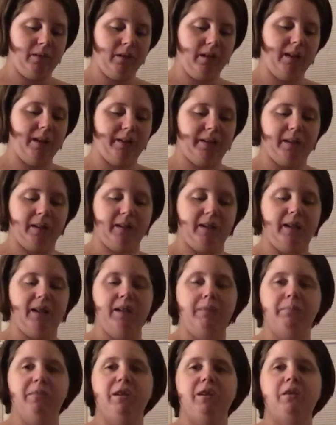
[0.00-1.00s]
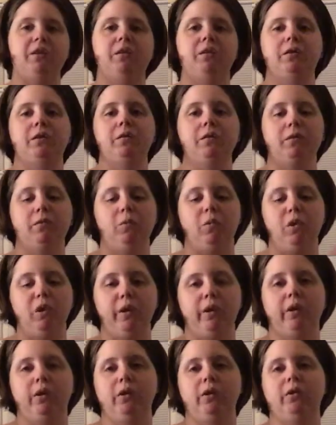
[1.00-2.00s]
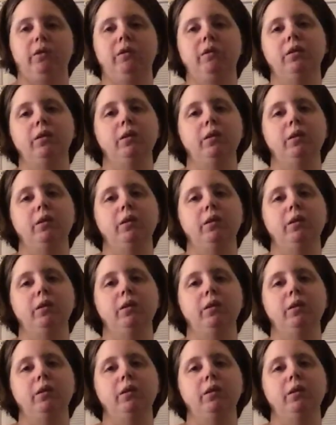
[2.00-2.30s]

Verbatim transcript: it's going to keep his water,